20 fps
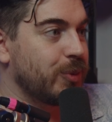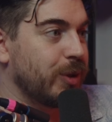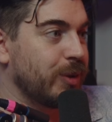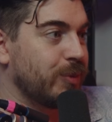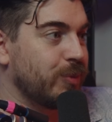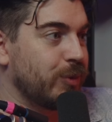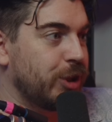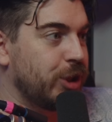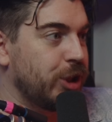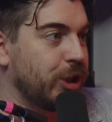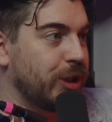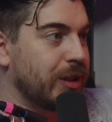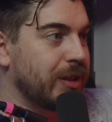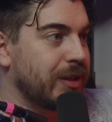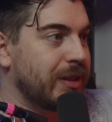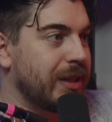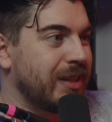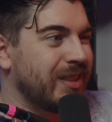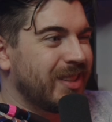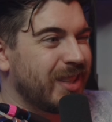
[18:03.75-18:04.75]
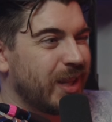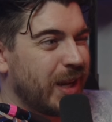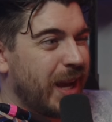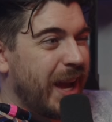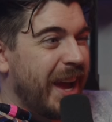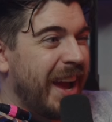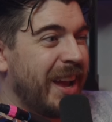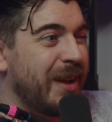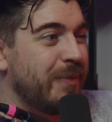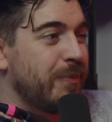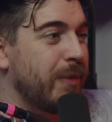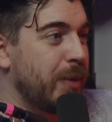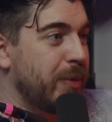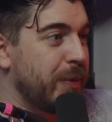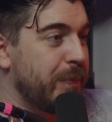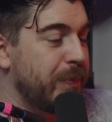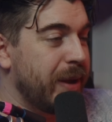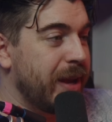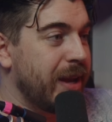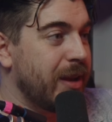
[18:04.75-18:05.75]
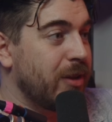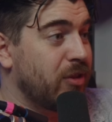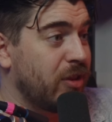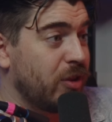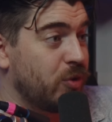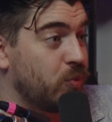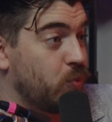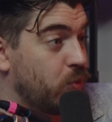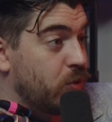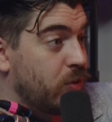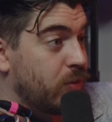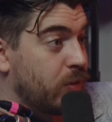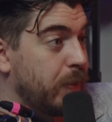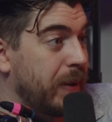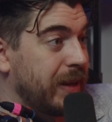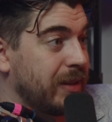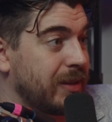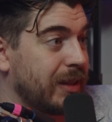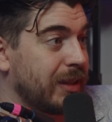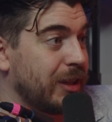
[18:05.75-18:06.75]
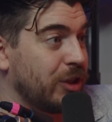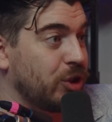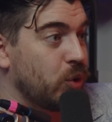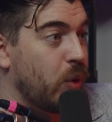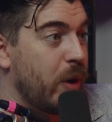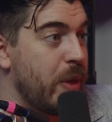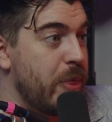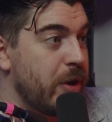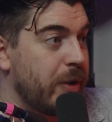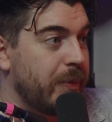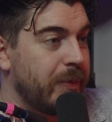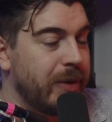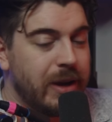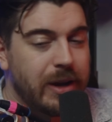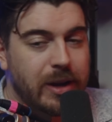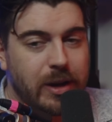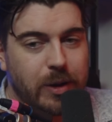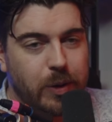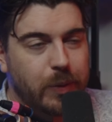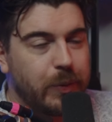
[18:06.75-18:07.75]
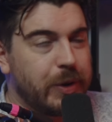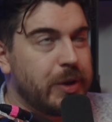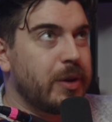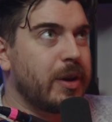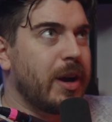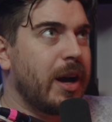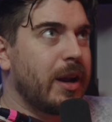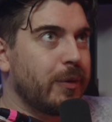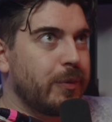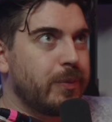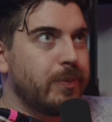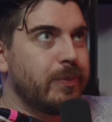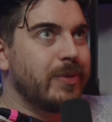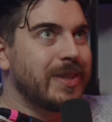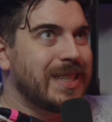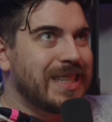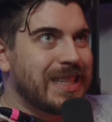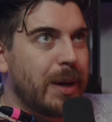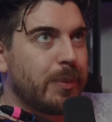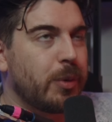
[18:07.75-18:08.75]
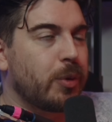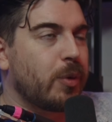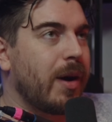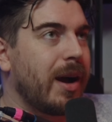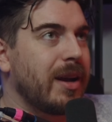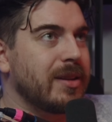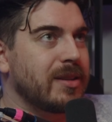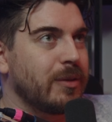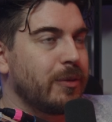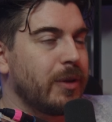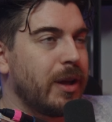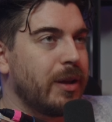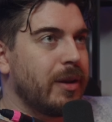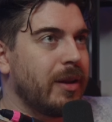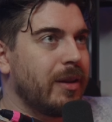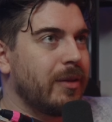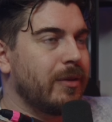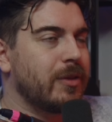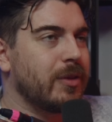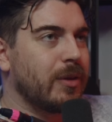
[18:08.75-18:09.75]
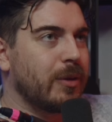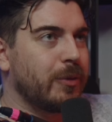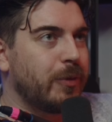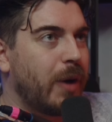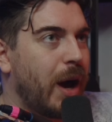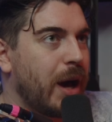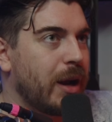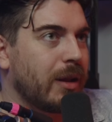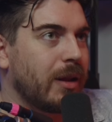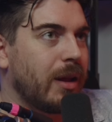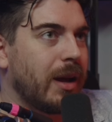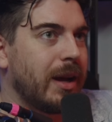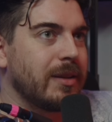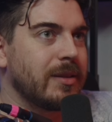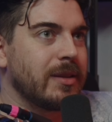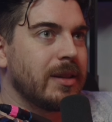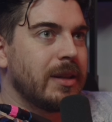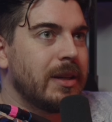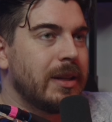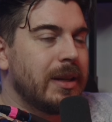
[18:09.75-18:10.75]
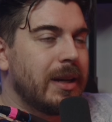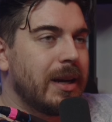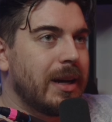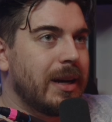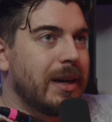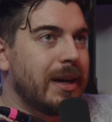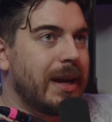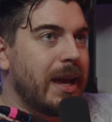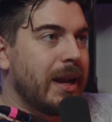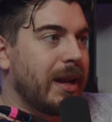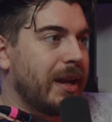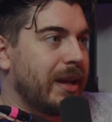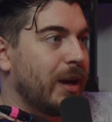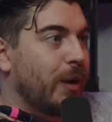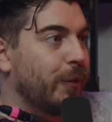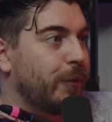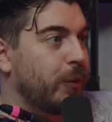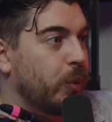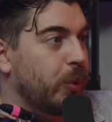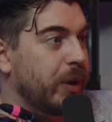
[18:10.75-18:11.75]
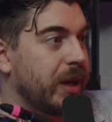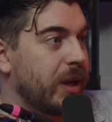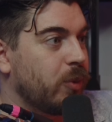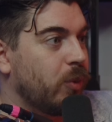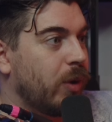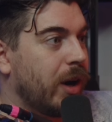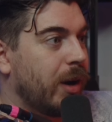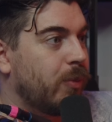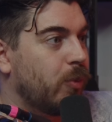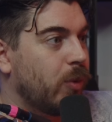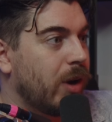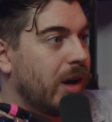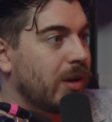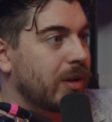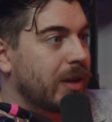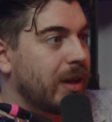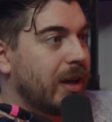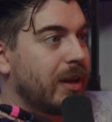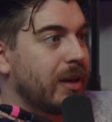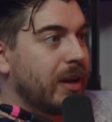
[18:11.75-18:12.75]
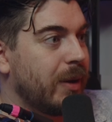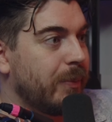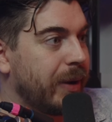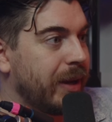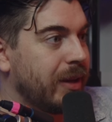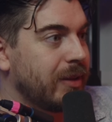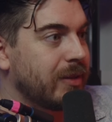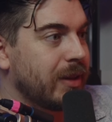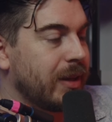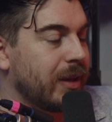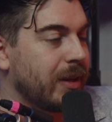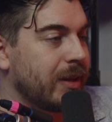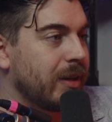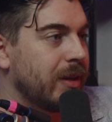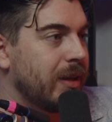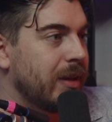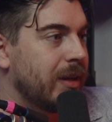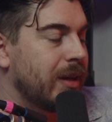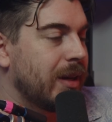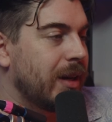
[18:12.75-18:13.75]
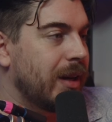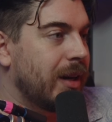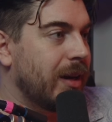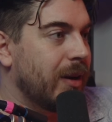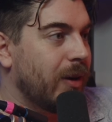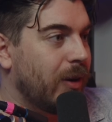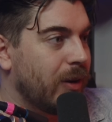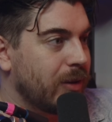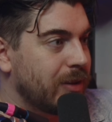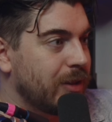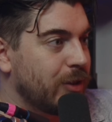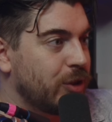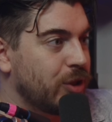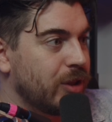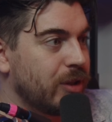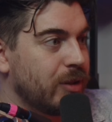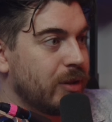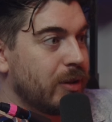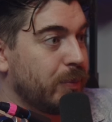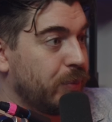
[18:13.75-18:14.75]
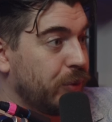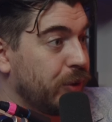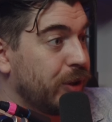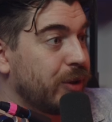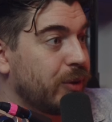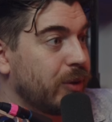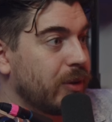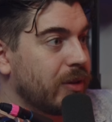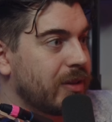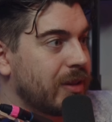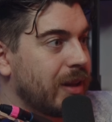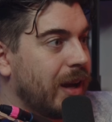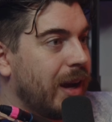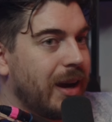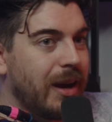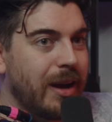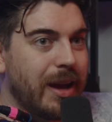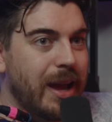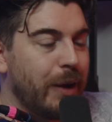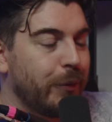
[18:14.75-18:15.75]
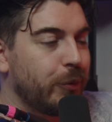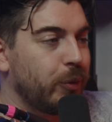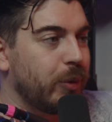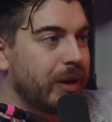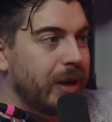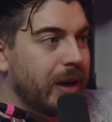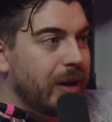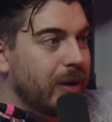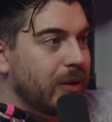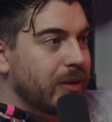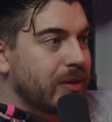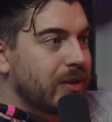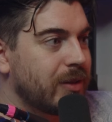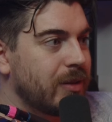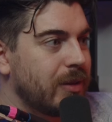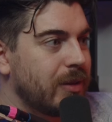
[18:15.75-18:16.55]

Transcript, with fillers: in which you could have said instead of A, maybe B to basically join them. When you kind of summarize and, and, and sort of finalize uh, NAL for week one, wildcard, amazing. Uh, oxygen, pretty good start. Everyone else